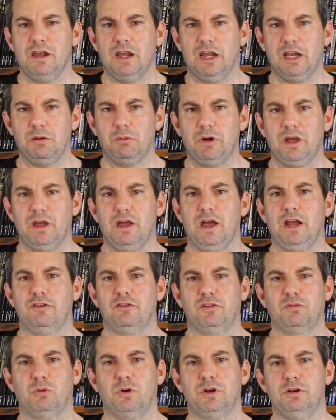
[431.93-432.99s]
Anyway, I
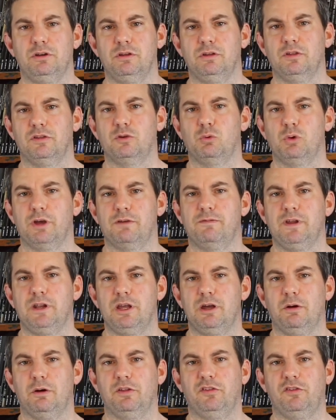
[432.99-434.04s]
just wanted to do this quick
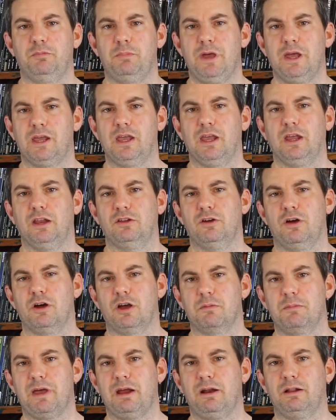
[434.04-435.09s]
video on specking and talk
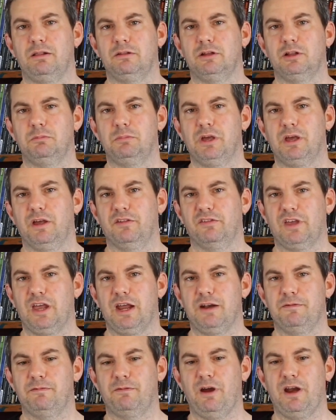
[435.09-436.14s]
about it a little bit, because I
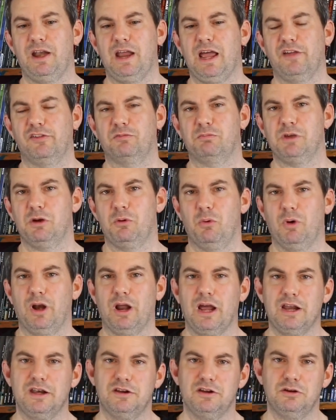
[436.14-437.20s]
had a friend ask me what
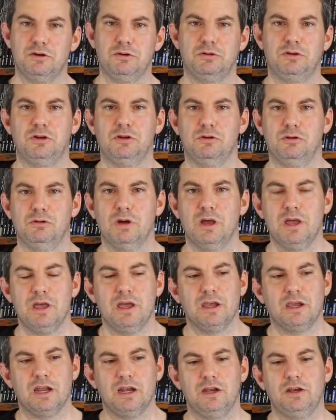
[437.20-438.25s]
I do to
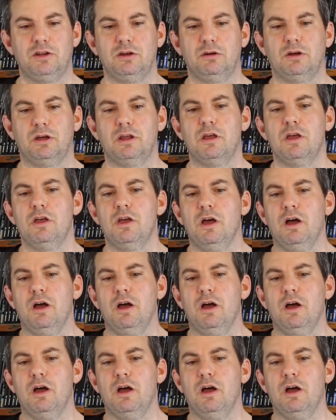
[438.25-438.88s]
get into it.